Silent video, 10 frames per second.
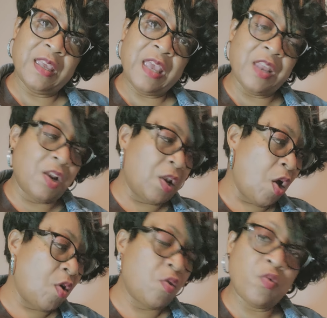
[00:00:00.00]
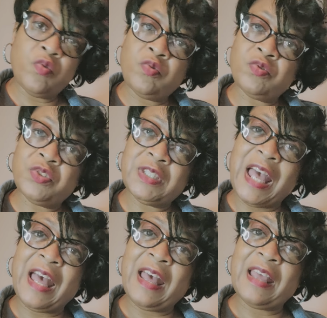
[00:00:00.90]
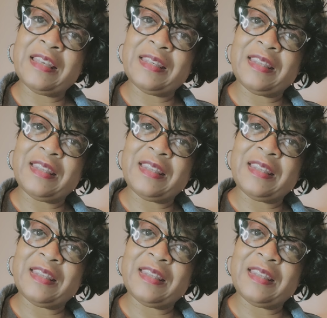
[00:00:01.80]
And alongside